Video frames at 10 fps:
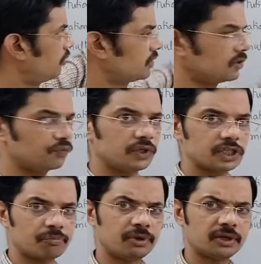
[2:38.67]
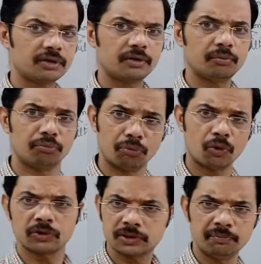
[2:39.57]
equations which appear
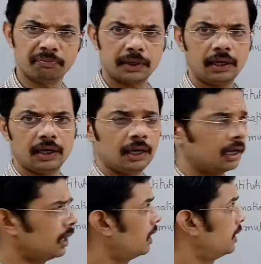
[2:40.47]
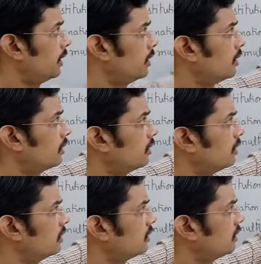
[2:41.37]
more simple, and
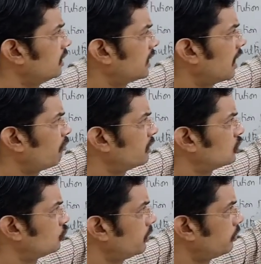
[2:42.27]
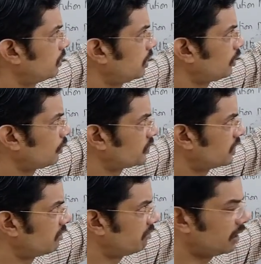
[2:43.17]
it happens to be
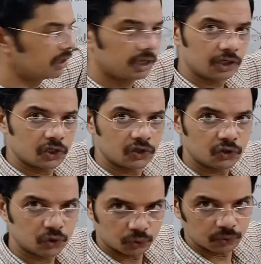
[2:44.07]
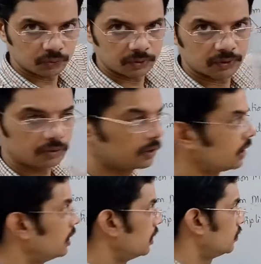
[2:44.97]
equation number 2.
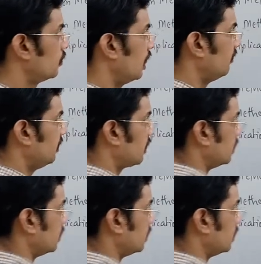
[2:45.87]
Okay, so I will